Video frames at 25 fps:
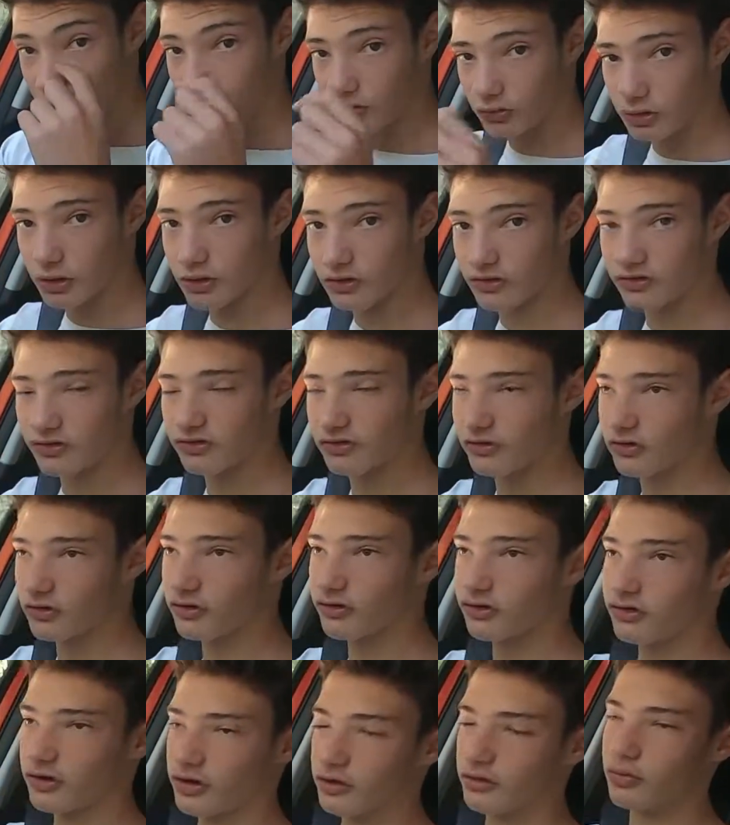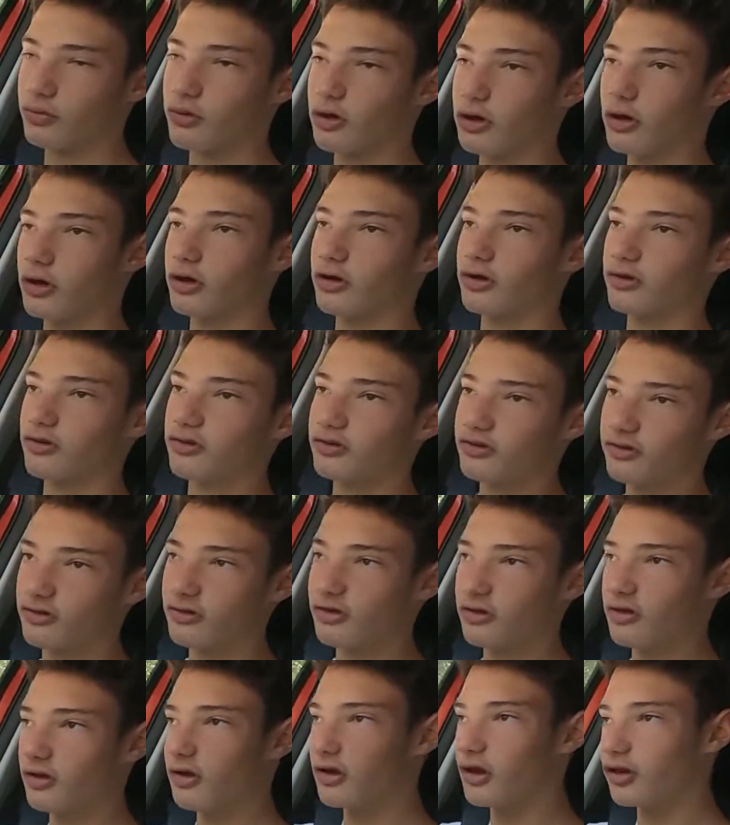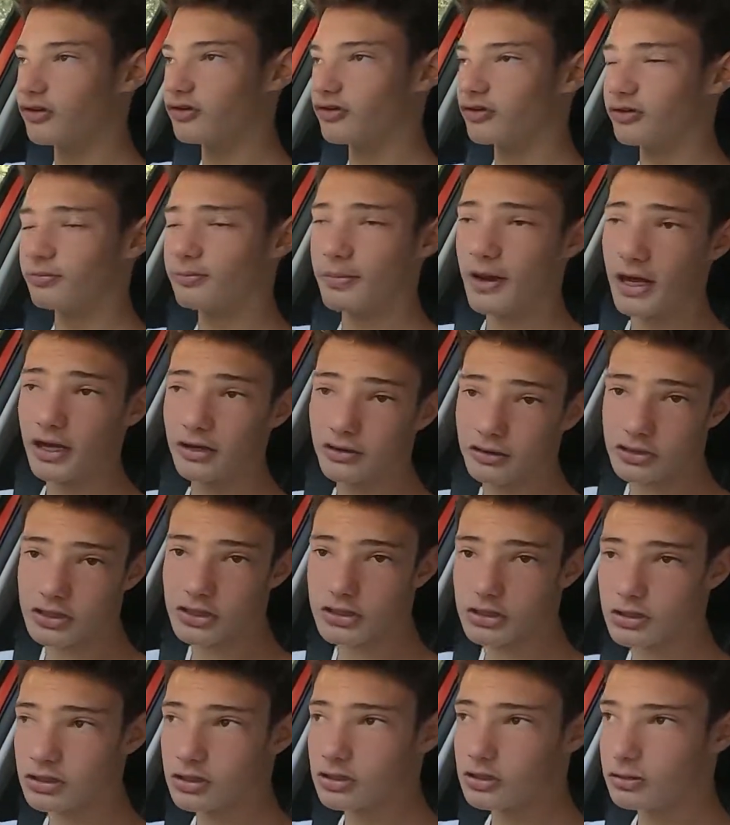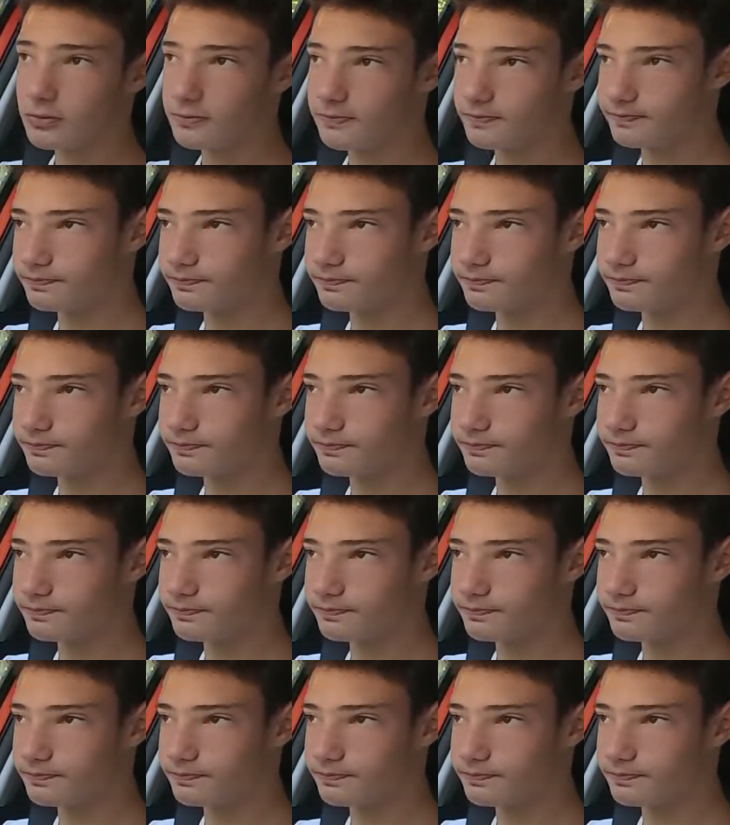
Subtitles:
well, it works. Suspension,